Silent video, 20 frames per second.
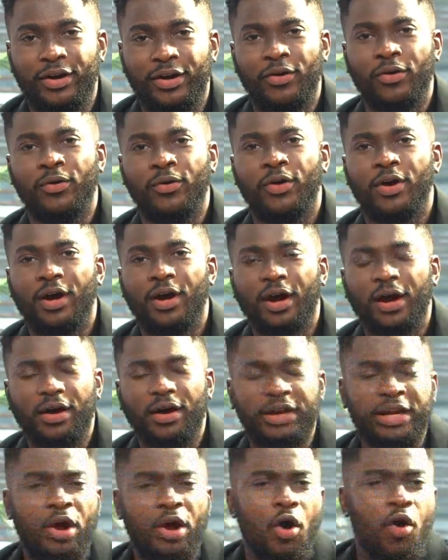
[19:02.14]
know,
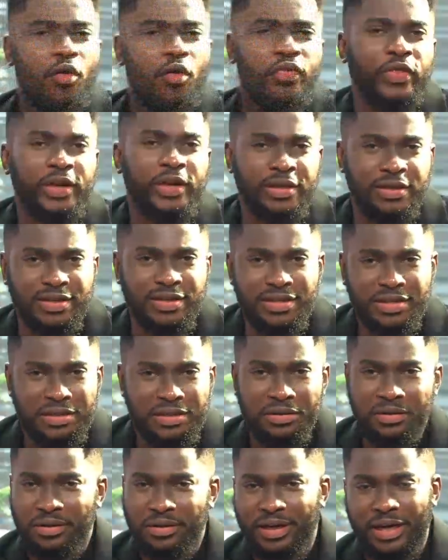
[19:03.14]
in all
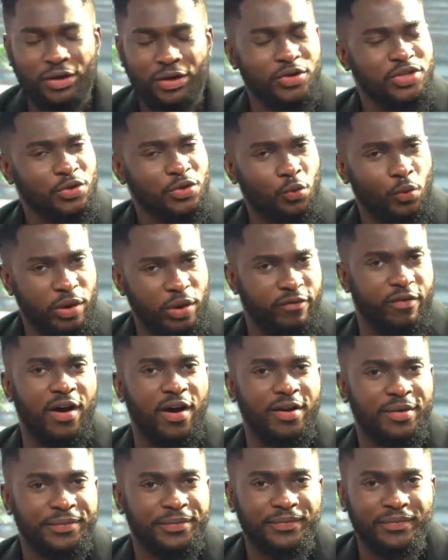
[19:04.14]
this, he doesn't
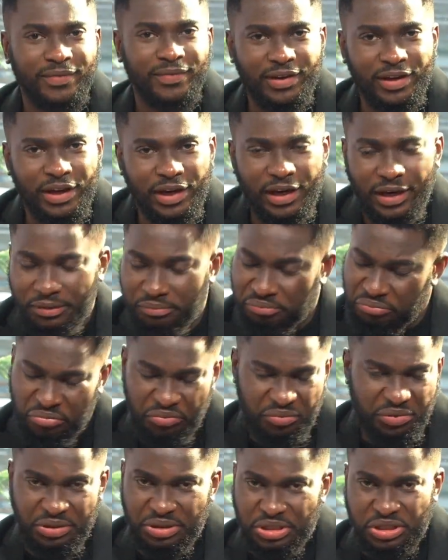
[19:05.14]
quiver.
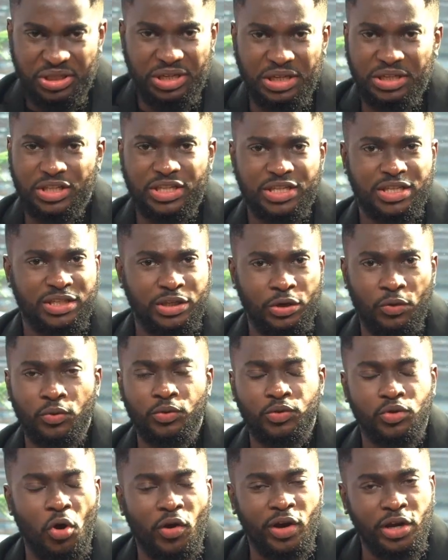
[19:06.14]
He's
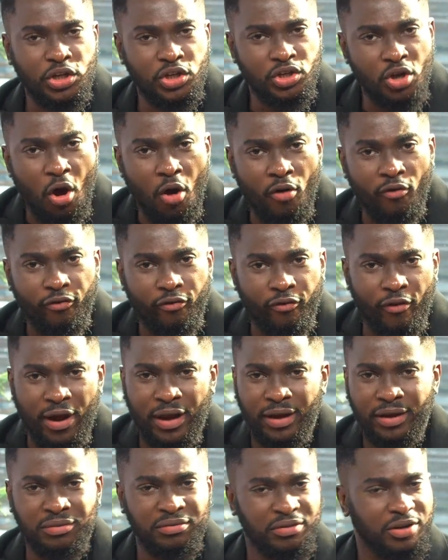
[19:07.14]
still talking tough
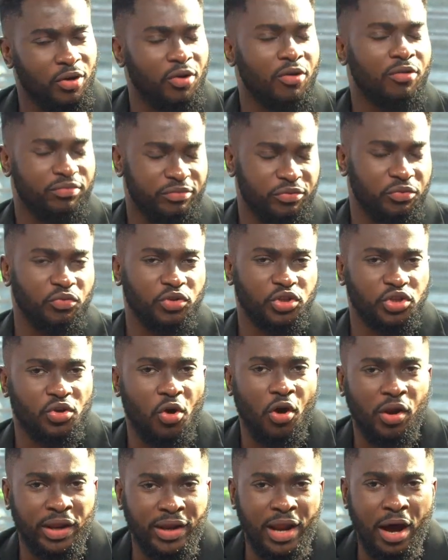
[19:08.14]
and, he's
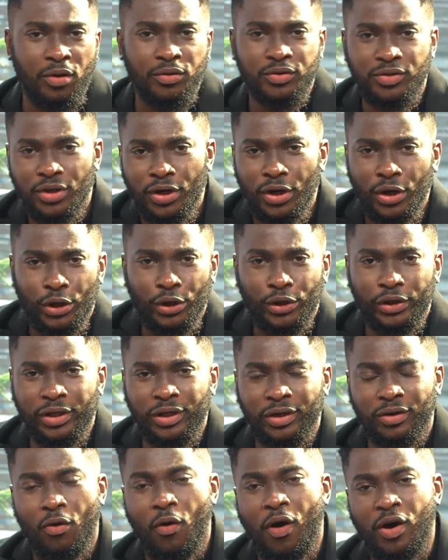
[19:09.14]
calling out
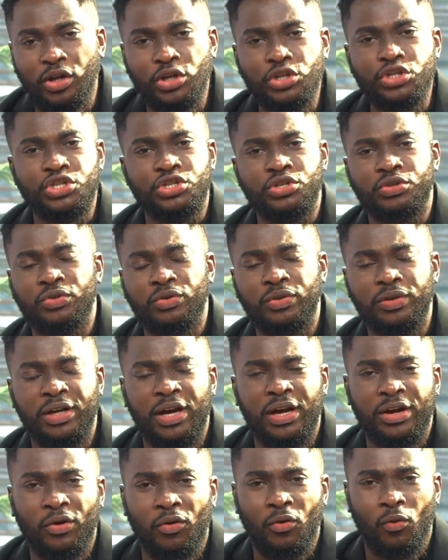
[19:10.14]
the coalition
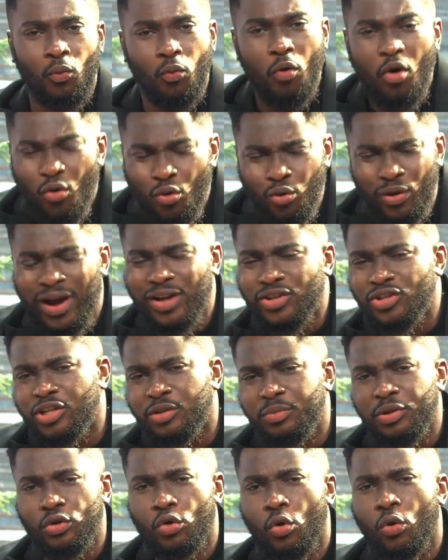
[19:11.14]
and all. What could
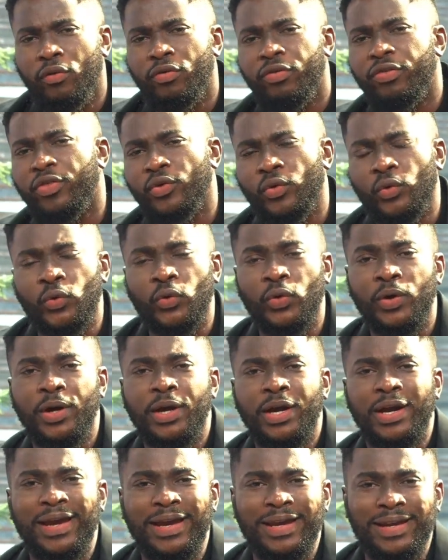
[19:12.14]
actually be going through
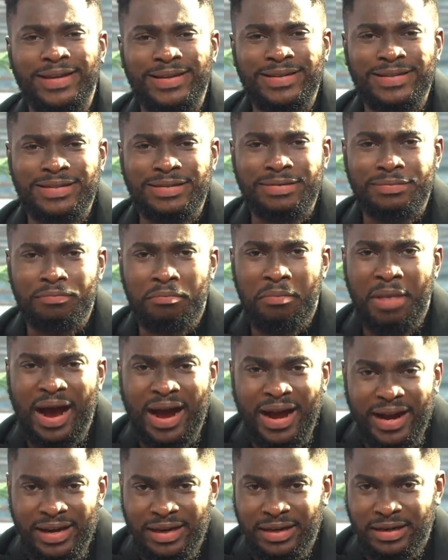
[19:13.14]
in his
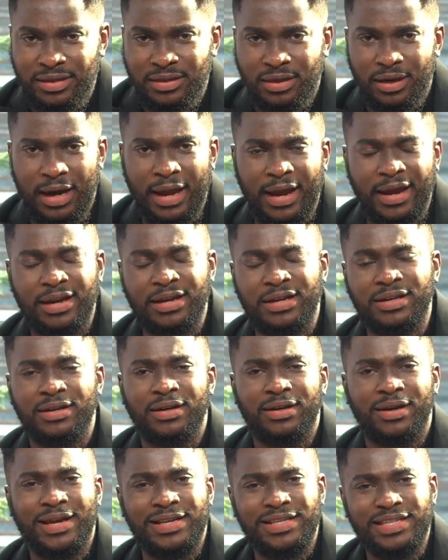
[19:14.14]
mind? And
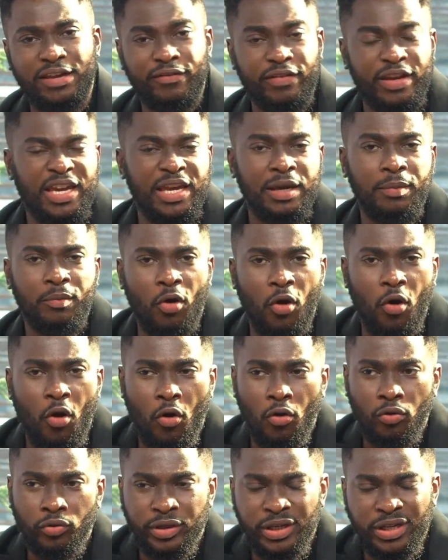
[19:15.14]
is giving him
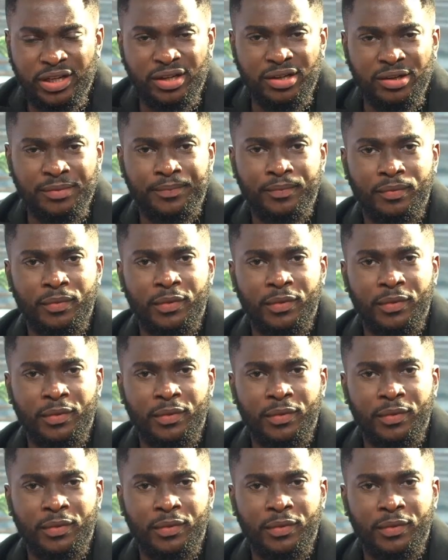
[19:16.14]
all the